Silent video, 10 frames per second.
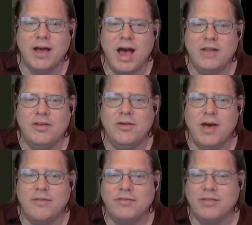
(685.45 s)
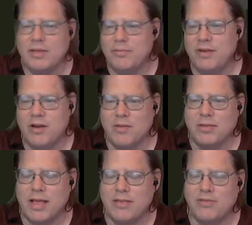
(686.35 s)
I do have sleeps here, but
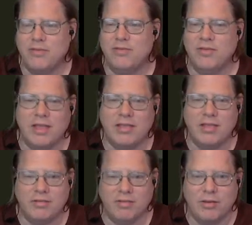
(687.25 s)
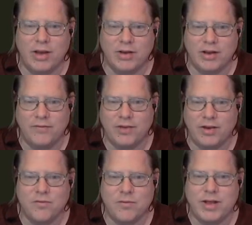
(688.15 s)
that's just so that they slow down enough you
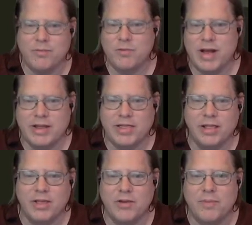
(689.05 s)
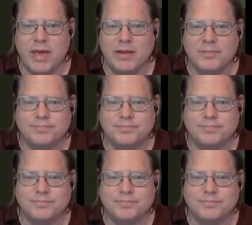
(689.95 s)
can read them. We're not in the loop yet.